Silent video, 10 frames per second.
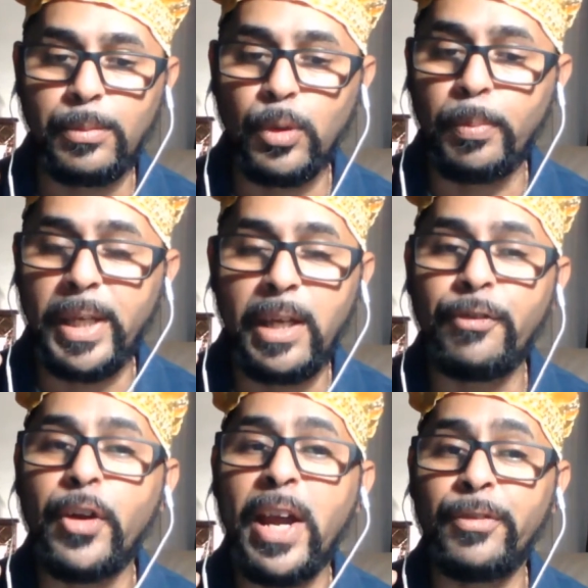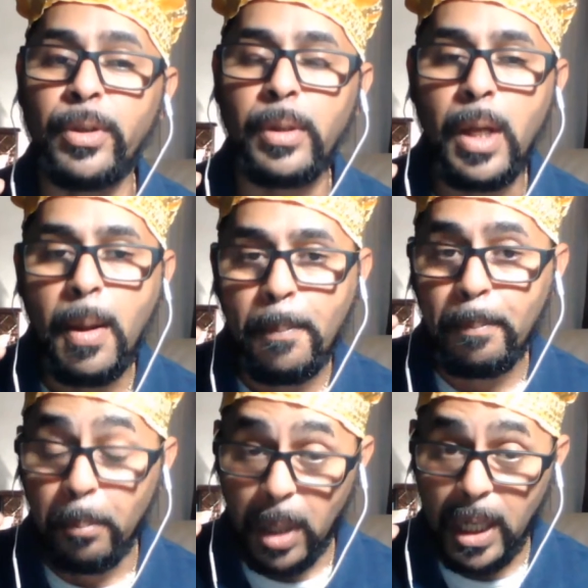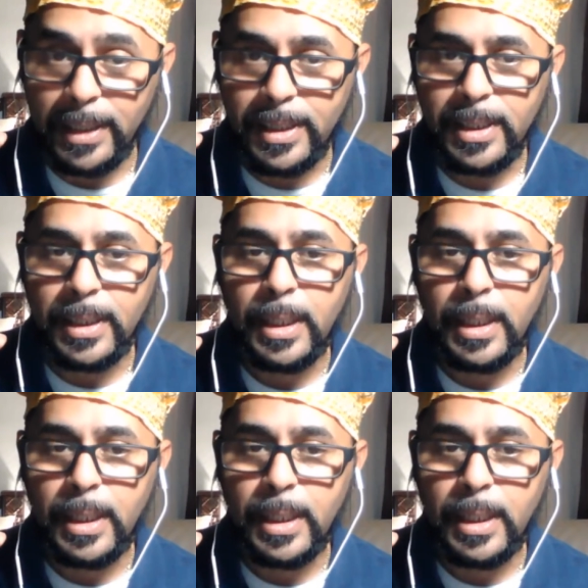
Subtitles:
We'll be here forever. But